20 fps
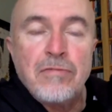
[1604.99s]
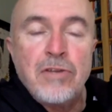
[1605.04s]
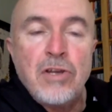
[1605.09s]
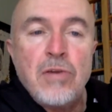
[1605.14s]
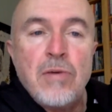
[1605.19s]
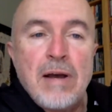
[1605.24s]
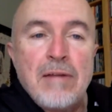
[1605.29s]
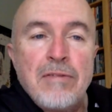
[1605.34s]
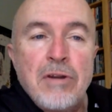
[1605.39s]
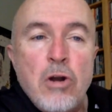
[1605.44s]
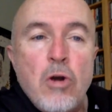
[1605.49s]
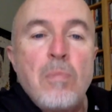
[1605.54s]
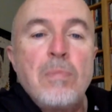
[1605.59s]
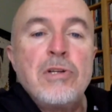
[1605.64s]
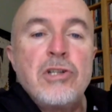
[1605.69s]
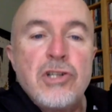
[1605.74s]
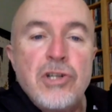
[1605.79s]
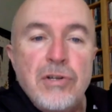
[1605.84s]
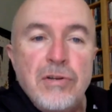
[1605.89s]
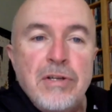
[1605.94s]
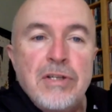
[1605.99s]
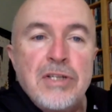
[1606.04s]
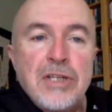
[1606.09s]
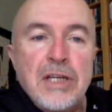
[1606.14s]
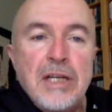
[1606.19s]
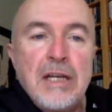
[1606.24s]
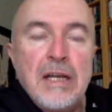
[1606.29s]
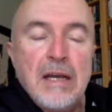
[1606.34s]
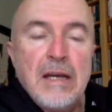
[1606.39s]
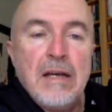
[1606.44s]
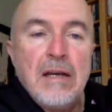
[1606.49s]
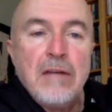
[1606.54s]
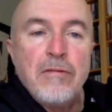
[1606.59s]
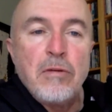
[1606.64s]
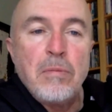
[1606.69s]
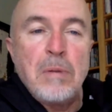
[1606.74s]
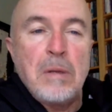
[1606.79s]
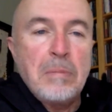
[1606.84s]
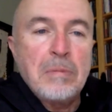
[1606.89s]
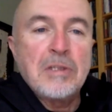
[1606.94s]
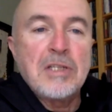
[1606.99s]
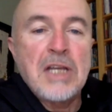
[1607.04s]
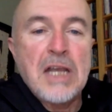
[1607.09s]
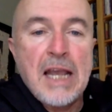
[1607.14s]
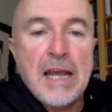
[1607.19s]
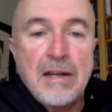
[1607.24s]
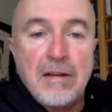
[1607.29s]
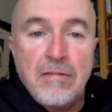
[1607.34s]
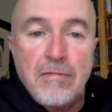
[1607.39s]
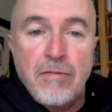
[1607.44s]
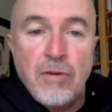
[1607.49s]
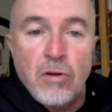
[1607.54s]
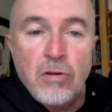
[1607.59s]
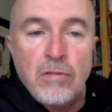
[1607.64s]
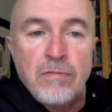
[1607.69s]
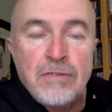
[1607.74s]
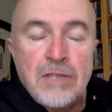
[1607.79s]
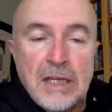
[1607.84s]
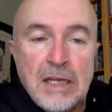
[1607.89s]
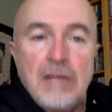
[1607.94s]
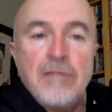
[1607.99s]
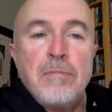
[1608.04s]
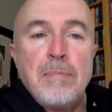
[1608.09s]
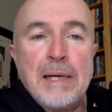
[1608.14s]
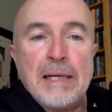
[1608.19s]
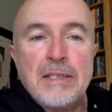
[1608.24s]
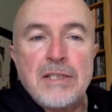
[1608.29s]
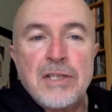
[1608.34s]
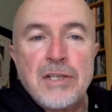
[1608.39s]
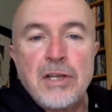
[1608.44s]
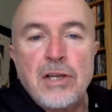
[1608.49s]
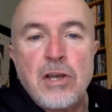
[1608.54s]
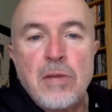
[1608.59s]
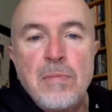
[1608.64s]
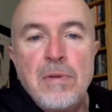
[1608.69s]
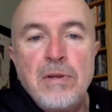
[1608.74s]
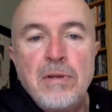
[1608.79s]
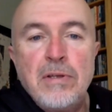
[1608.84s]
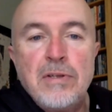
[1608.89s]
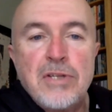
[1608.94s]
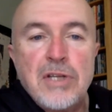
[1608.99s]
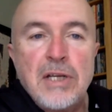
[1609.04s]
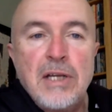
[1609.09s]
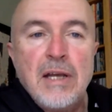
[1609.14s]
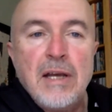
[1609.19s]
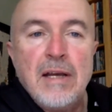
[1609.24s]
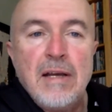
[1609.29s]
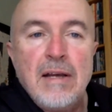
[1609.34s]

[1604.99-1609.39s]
You have an opportunity for people to get involved, to give back to the community,